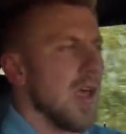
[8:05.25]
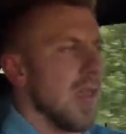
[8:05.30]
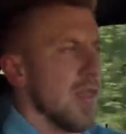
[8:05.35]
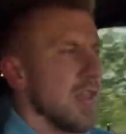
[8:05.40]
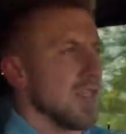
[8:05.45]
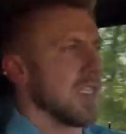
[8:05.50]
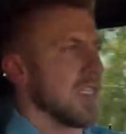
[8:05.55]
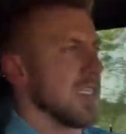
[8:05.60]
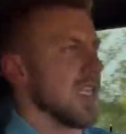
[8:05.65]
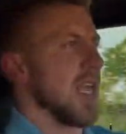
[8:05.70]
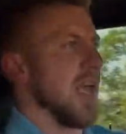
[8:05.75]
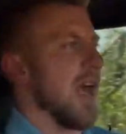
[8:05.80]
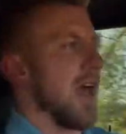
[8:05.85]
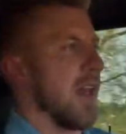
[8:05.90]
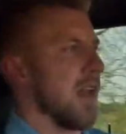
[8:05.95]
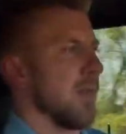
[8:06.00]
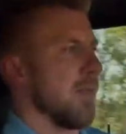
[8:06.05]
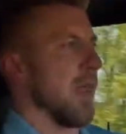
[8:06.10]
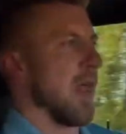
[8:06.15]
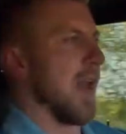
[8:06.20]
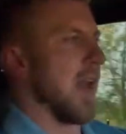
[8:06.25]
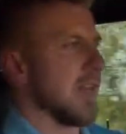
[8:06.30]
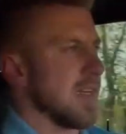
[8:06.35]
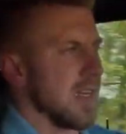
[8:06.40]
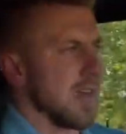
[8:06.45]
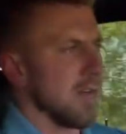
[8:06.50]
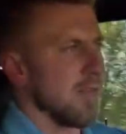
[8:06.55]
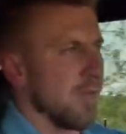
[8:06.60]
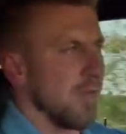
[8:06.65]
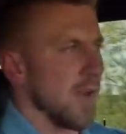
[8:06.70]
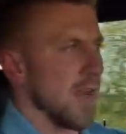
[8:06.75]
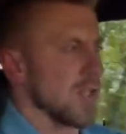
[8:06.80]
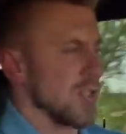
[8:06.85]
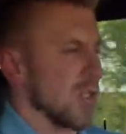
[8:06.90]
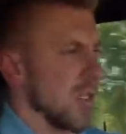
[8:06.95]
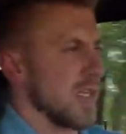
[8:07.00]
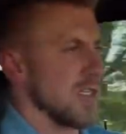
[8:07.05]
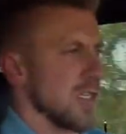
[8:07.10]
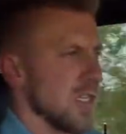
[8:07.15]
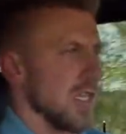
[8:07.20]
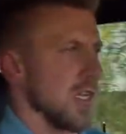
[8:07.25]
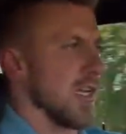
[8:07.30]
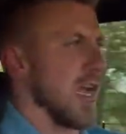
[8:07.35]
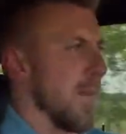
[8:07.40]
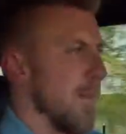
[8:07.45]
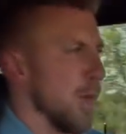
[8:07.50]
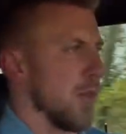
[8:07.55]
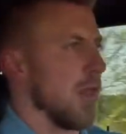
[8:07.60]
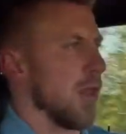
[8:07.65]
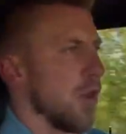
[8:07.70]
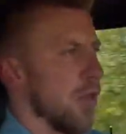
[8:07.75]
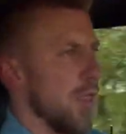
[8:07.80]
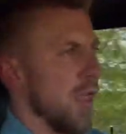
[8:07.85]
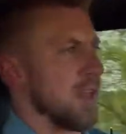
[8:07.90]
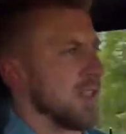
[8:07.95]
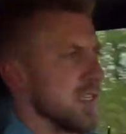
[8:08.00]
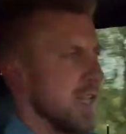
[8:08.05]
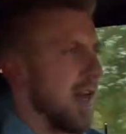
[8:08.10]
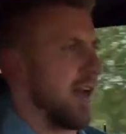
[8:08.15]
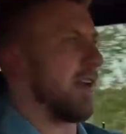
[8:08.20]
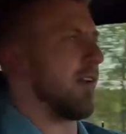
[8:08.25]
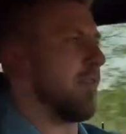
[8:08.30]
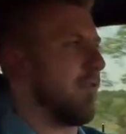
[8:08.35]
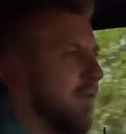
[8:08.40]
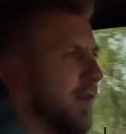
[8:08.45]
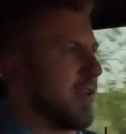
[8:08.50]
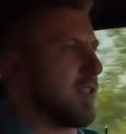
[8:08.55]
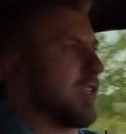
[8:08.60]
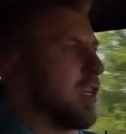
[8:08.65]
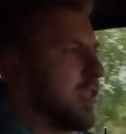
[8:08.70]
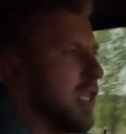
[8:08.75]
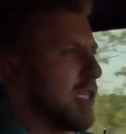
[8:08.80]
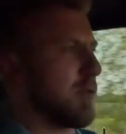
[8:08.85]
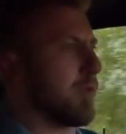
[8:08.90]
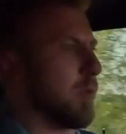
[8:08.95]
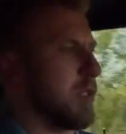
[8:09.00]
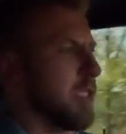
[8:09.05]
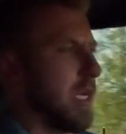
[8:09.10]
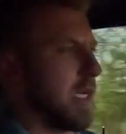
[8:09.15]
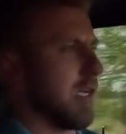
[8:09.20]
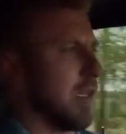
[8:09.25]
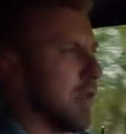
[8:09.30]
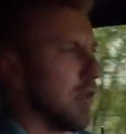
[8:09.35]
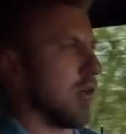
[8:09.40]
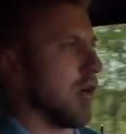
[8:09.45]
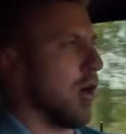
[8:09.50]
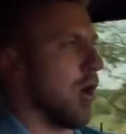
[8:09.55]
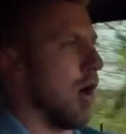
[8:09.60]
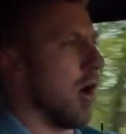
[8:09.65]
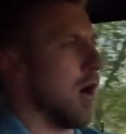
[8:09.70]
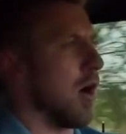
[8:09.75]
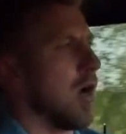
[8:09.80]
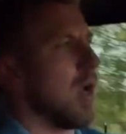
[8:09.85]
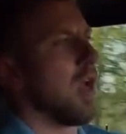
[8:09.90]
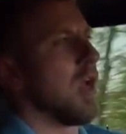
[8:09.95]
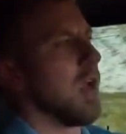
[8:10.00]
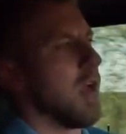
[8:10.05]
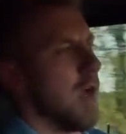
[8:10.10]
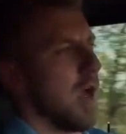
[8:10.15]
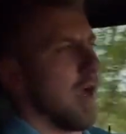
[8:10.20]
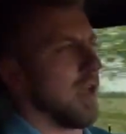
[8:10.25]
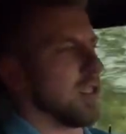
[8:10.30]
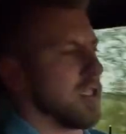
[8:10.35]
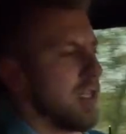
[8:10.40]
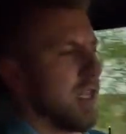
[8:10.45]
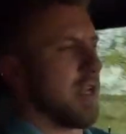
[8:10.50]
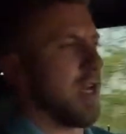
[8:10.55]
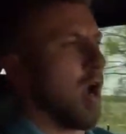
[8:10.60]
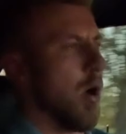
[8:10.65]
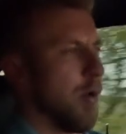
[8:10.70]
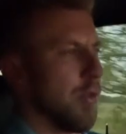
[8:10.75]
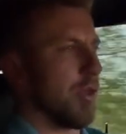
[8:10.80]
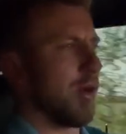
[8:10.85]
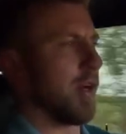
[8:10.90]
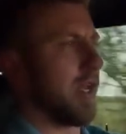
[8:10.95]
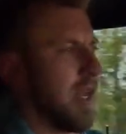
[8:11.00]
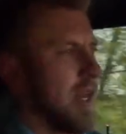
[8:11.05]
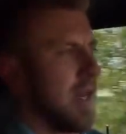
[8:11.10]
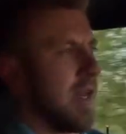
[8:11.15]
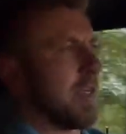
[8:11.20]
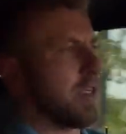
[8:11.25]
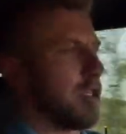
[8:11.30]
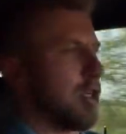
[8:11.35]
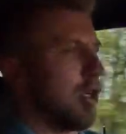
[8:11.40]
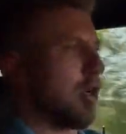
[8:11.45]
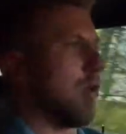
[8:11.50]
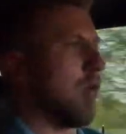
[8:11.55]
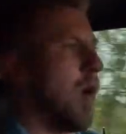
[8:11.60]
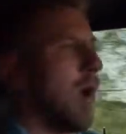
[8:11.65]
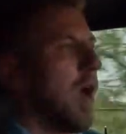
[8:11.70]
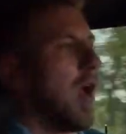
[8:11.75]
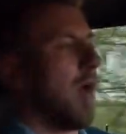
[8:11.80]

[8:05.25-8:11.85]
this is the item that I didn't fix. These are the couple little things that I didn't fix on this particular car, so they know what they're getting into.